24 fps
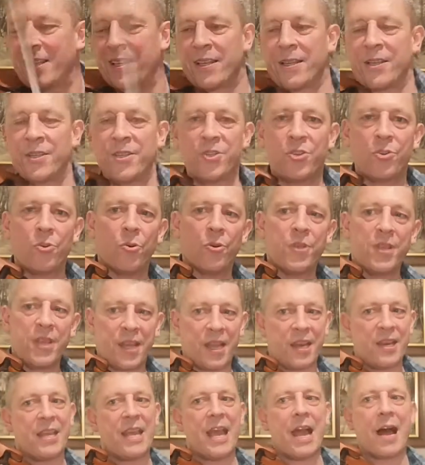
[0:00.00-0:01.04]
So you
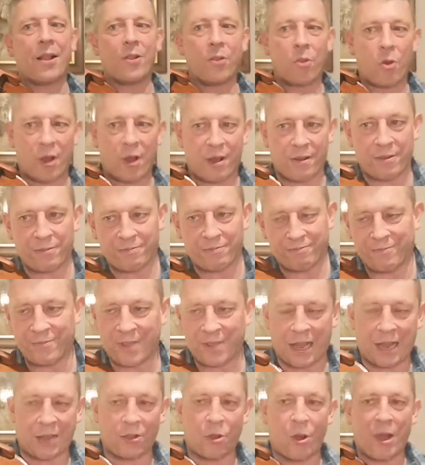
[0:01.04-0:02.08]
can get a lot
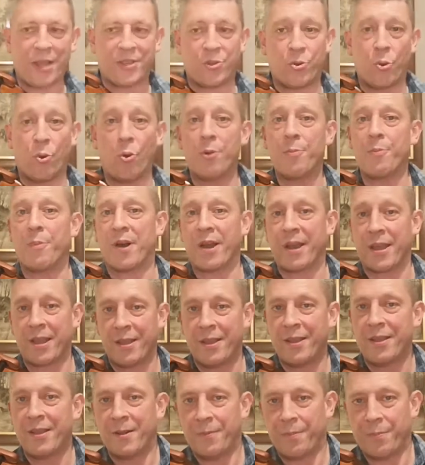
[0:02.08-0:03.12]
of tone by
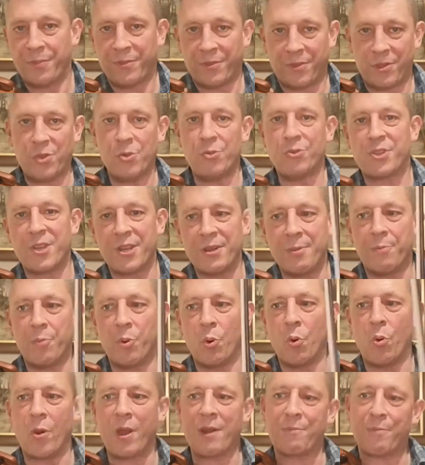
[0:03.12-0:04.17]
using the
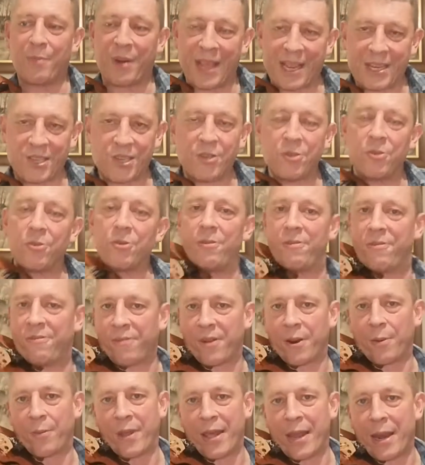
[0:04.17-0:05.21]
bow and pressing down
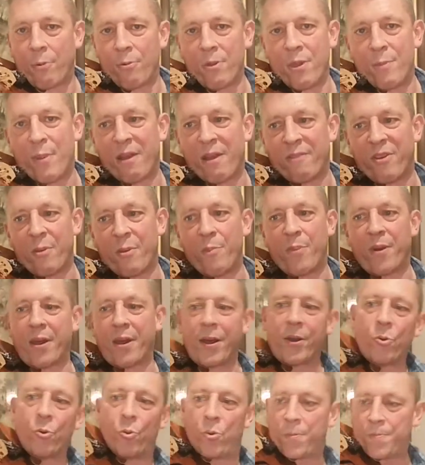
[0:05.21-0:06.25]
firmly, and a wee bit of
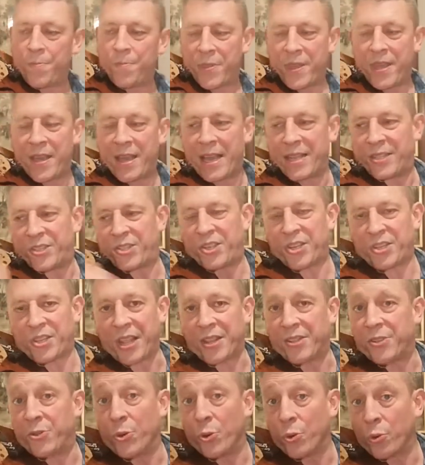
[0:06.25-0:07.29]
vibrato. It's just a
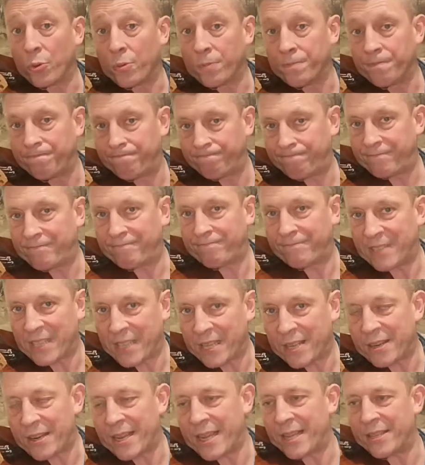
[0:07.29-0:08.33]
tool to
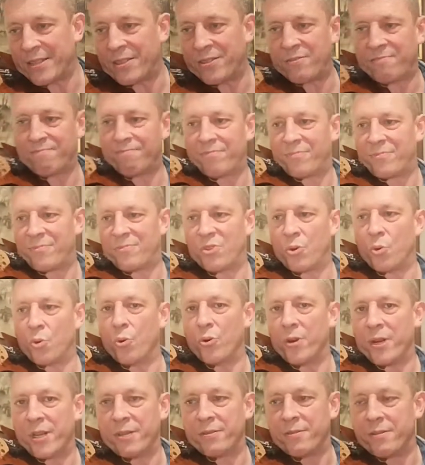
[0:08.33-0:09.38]
create
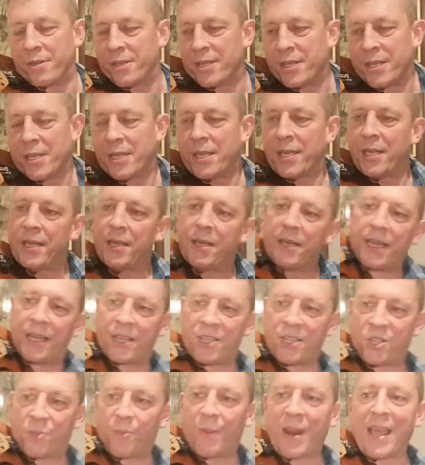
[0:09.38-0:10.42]
tone and
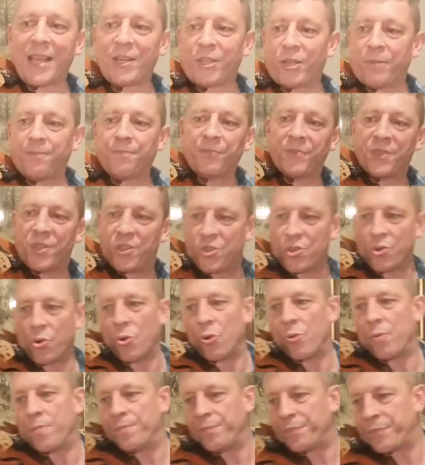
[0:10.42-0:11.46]
expression.
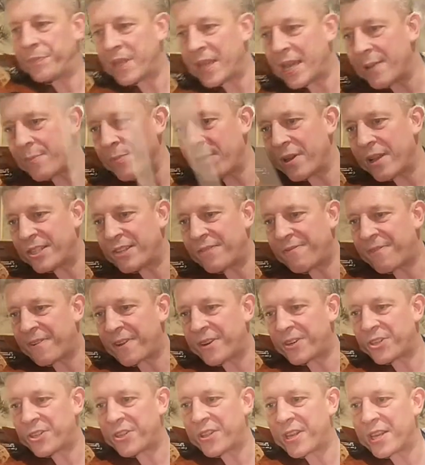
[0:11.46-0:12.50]
So that's the
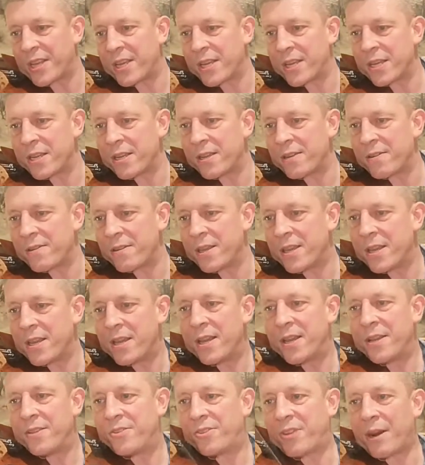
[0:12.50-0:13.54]
first thing.
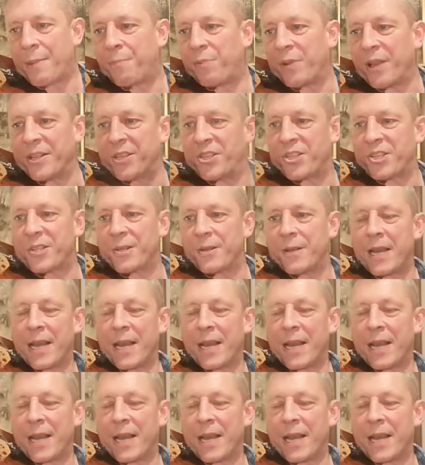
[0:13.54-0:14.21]
Triplets.